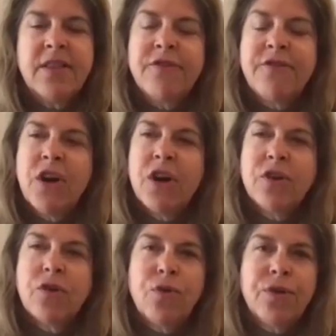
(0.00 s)
at the far
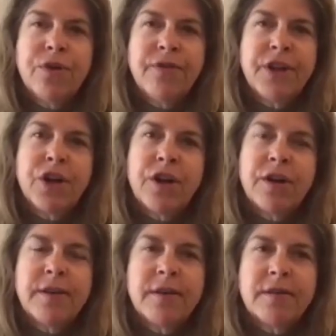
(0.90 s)
corner of the
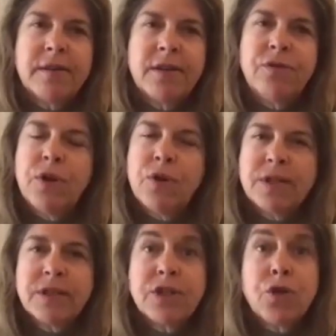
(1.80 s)
garden, you
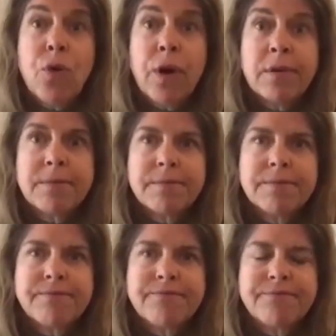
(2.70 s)
notice a door,
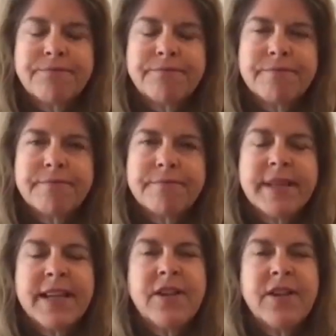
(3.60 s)

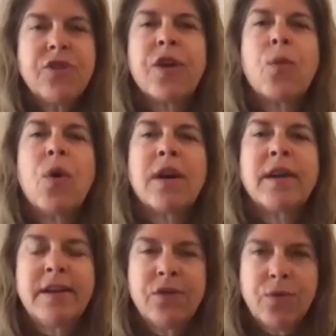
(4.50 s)
and you start
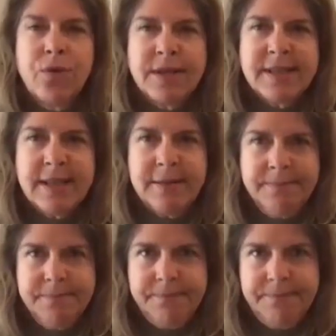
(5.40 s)
walking towards it.